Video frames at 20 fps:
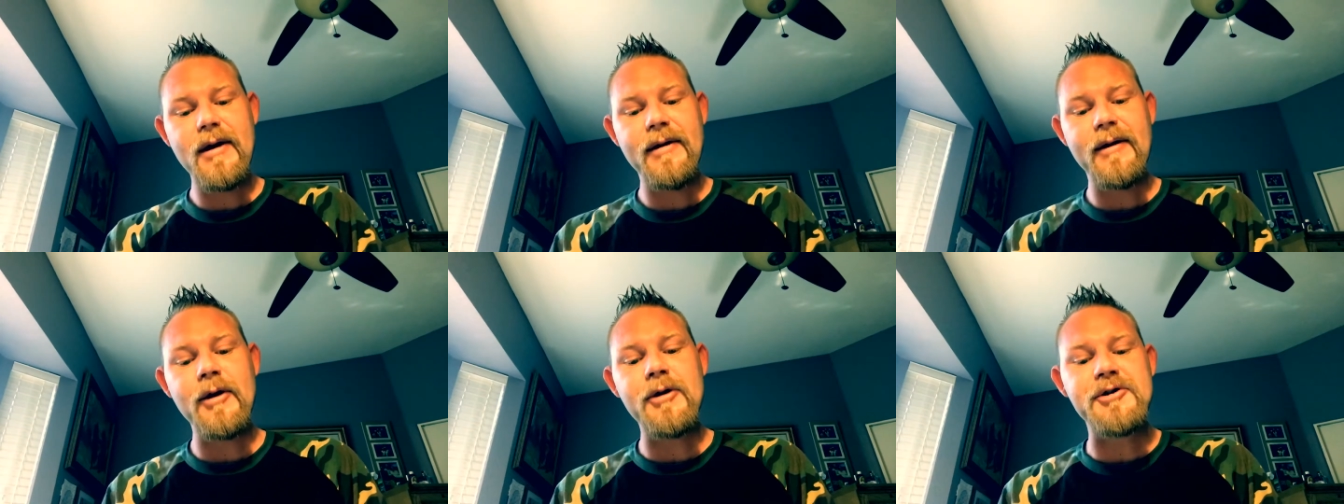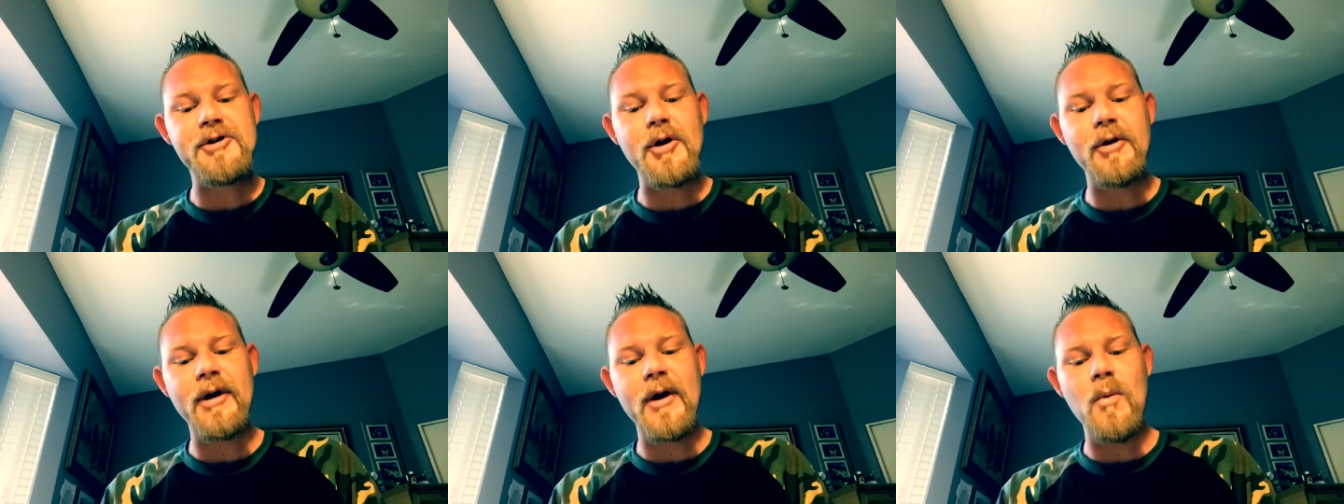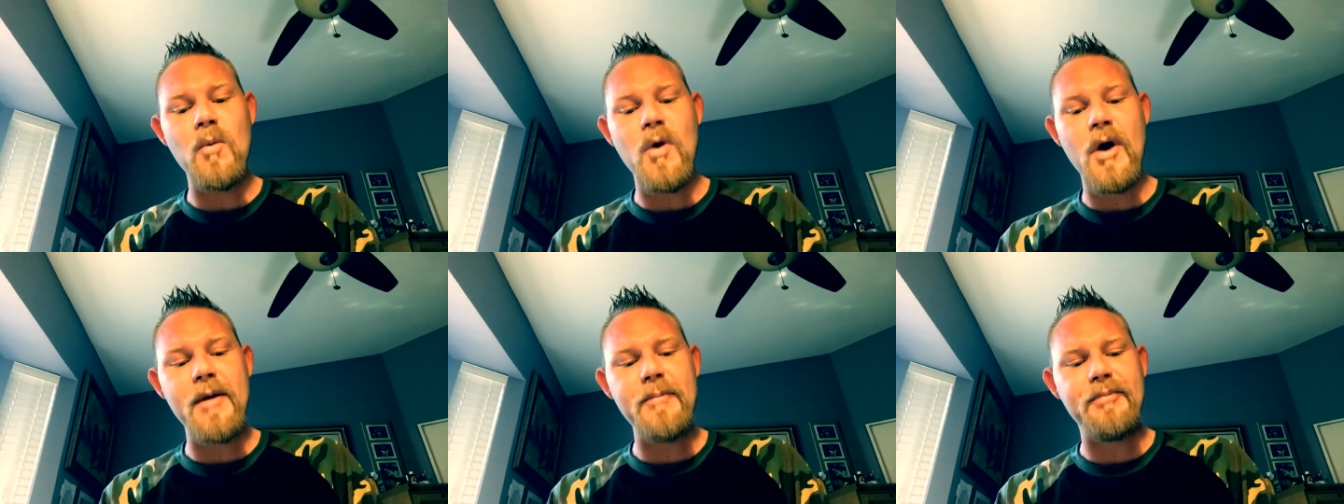There's only
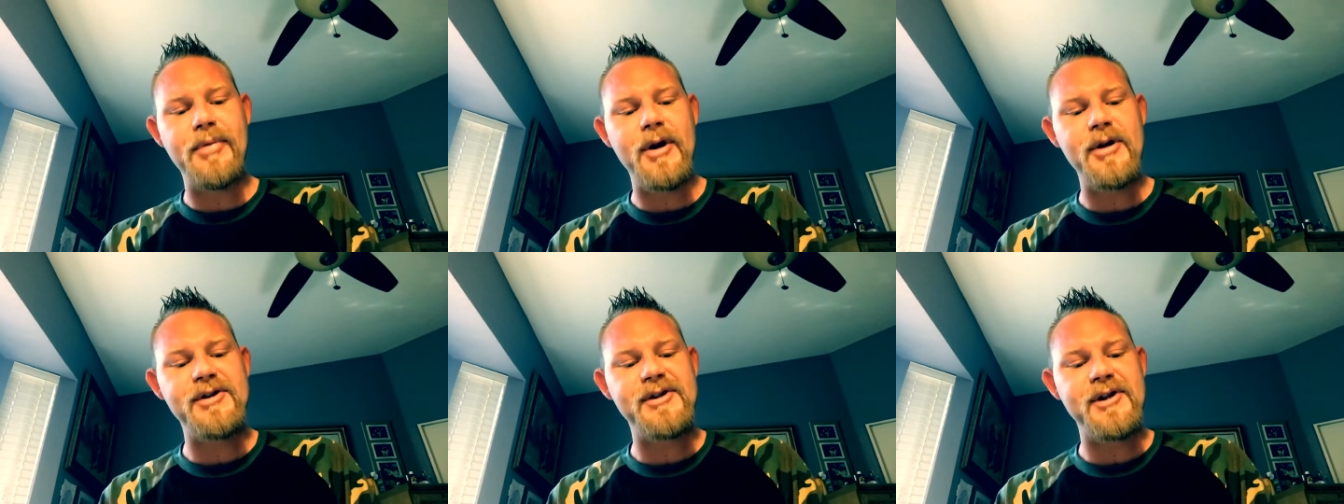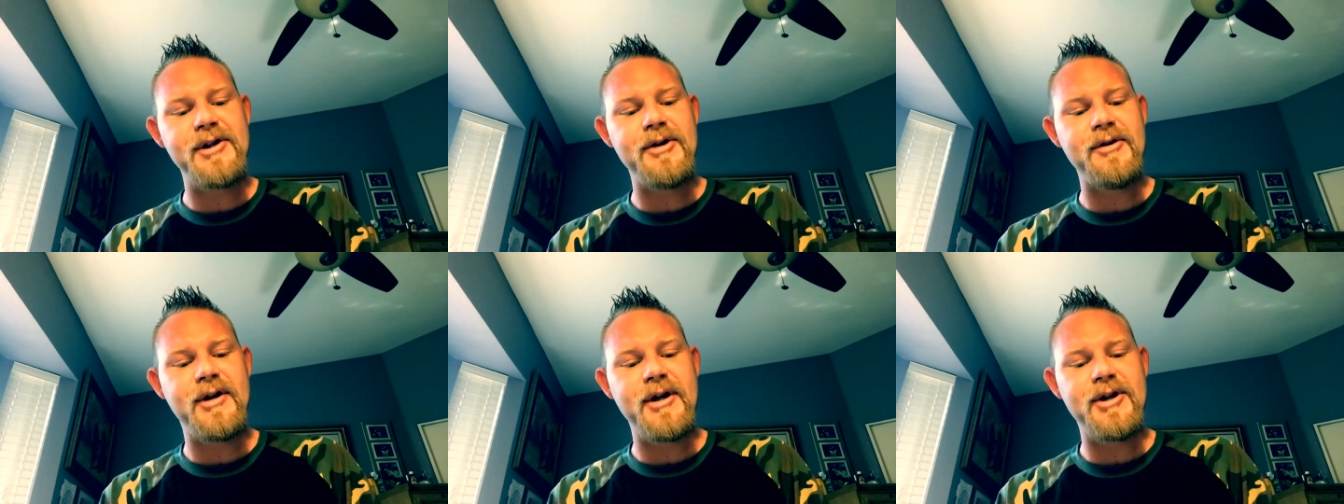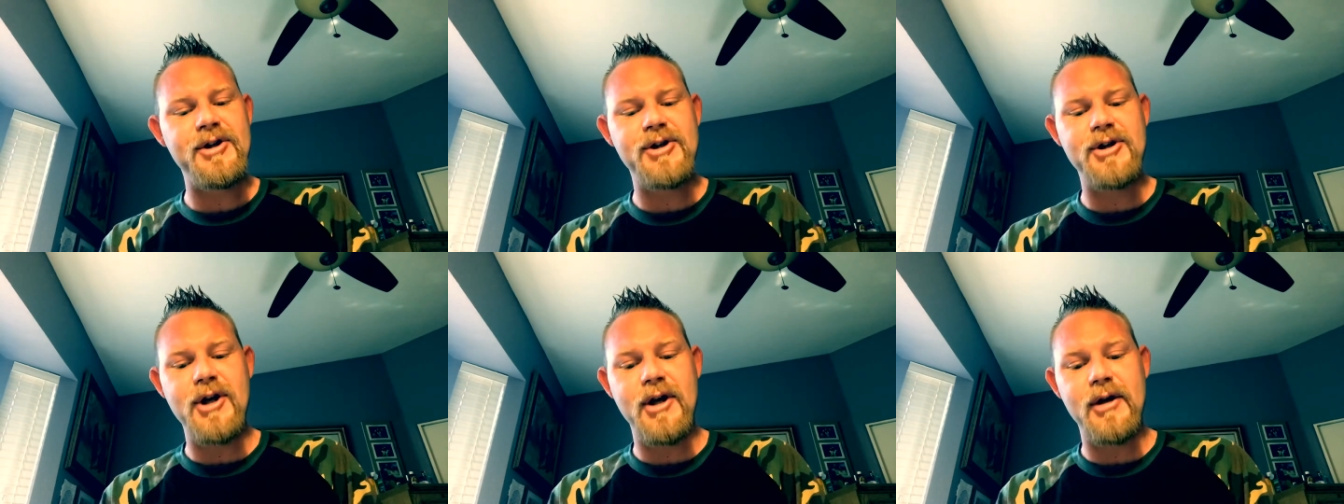one person
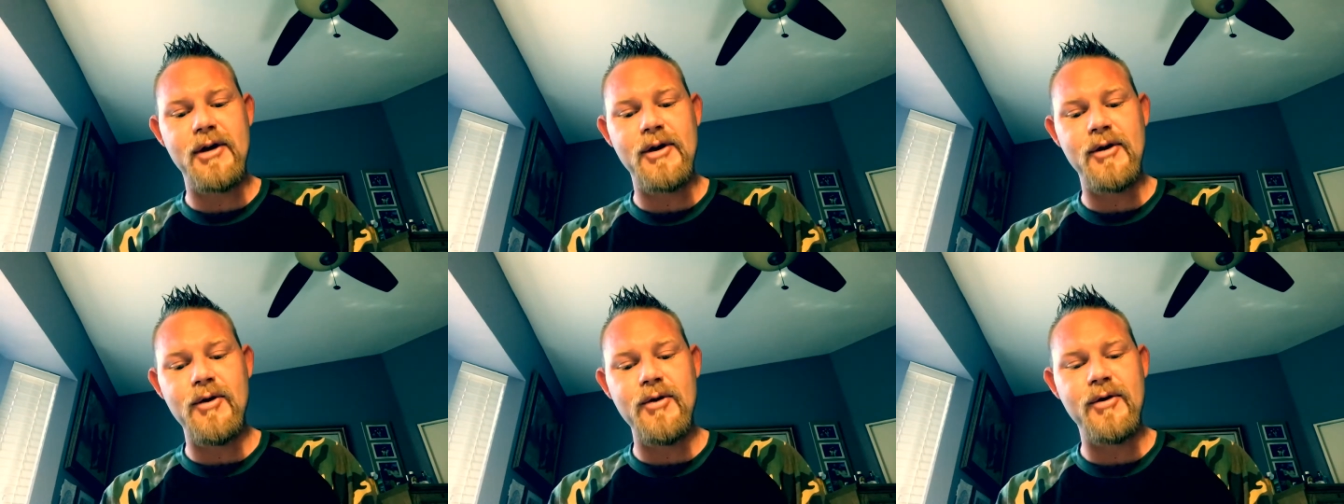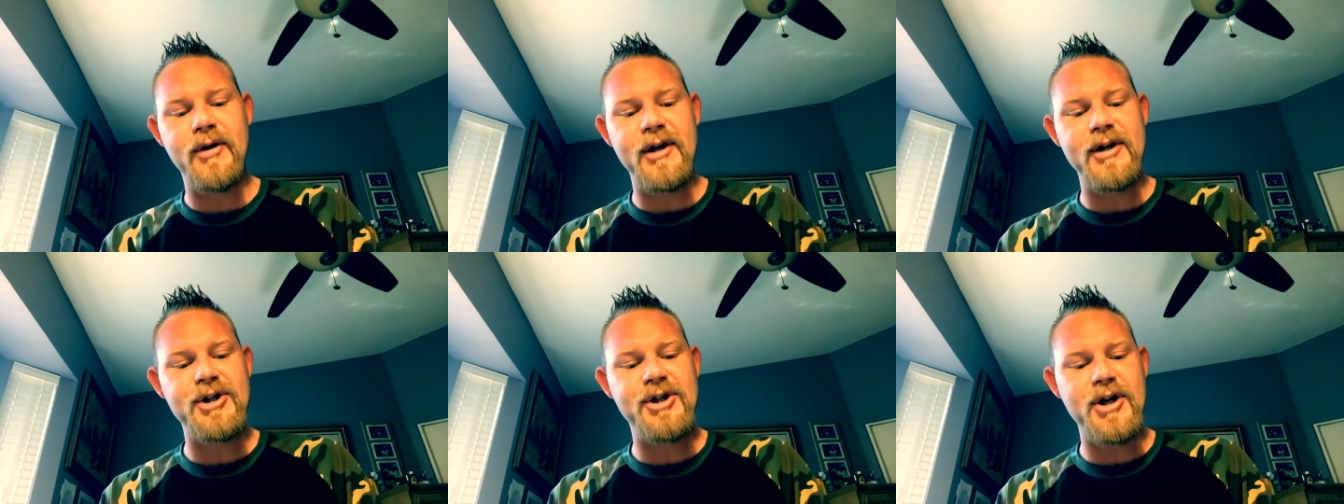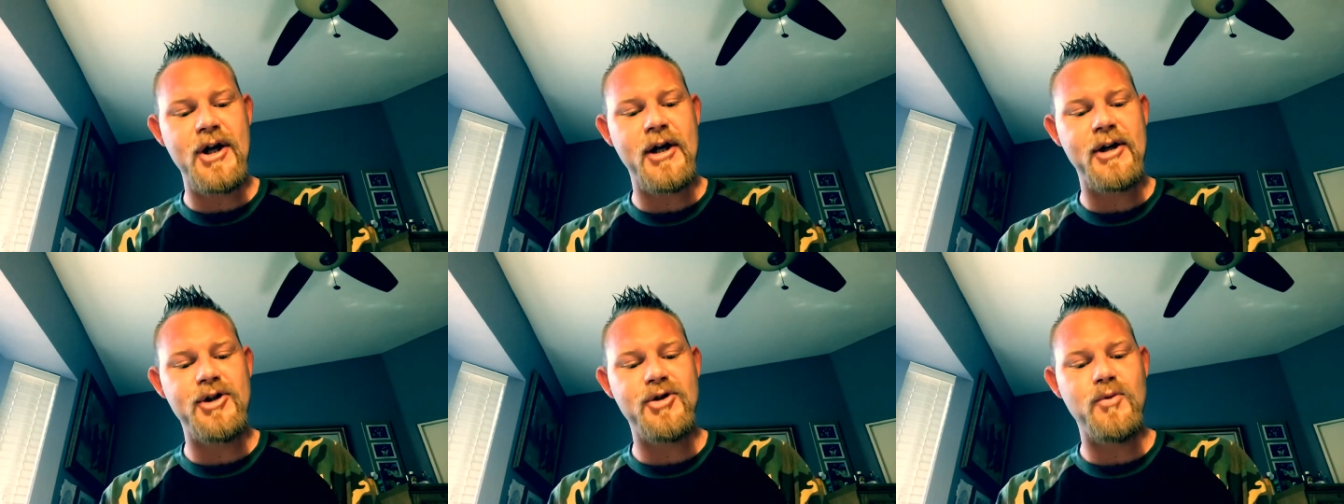who can
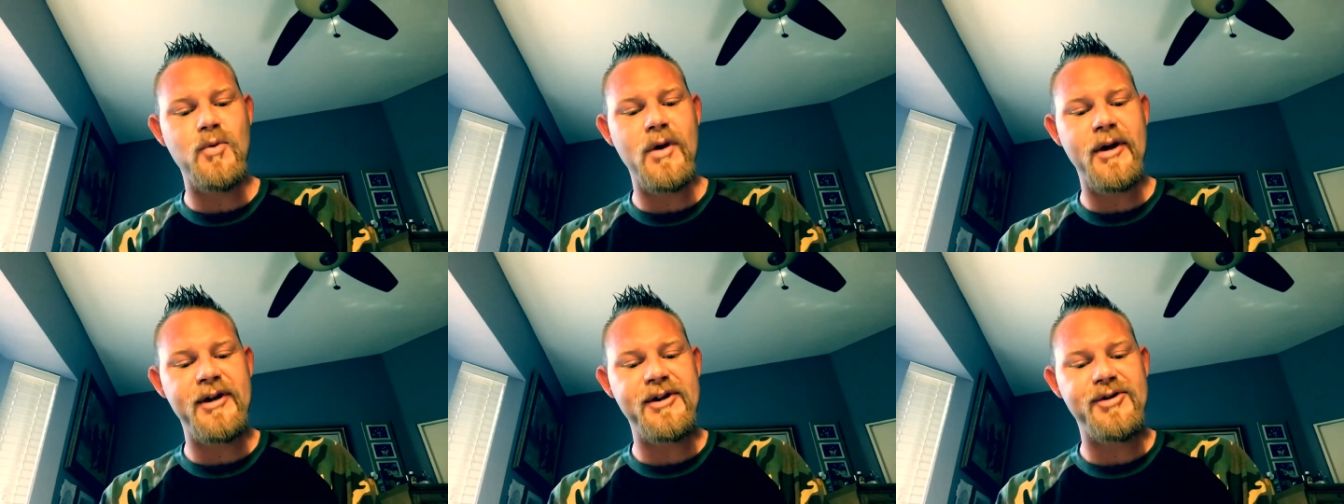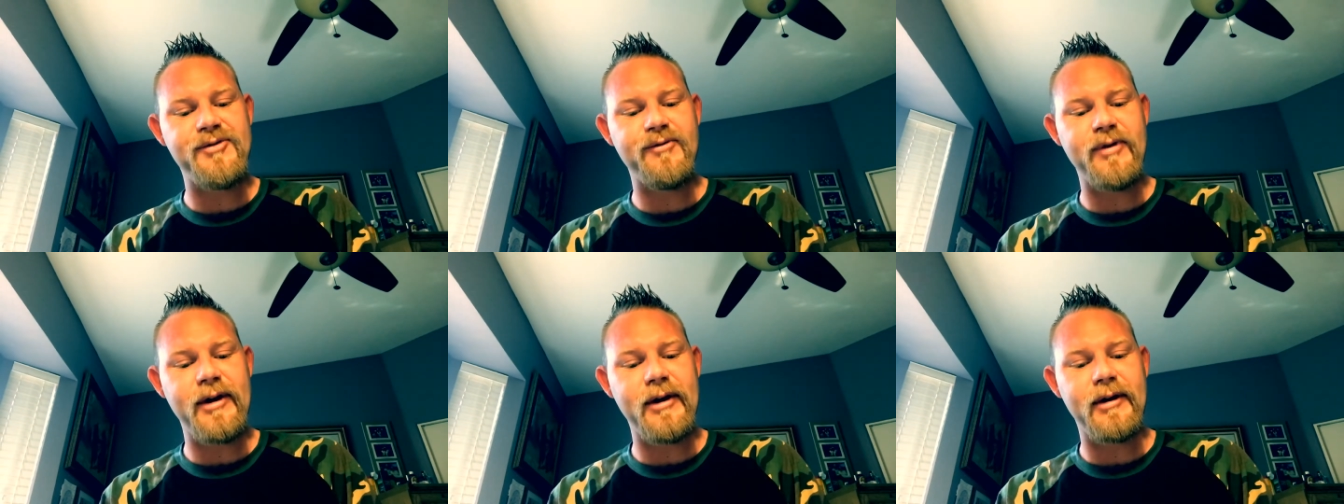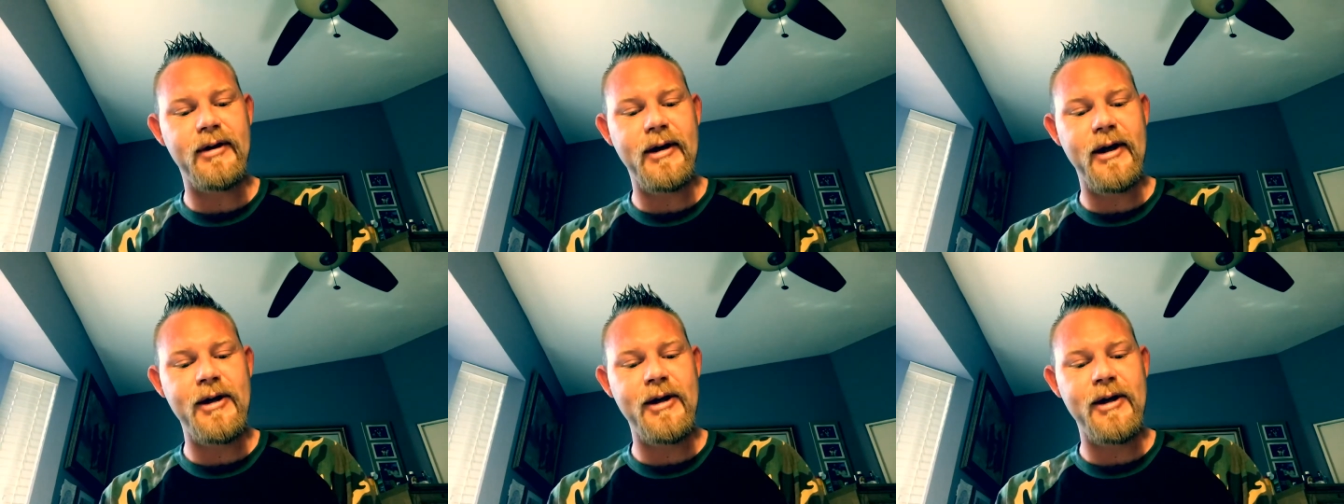judge what is real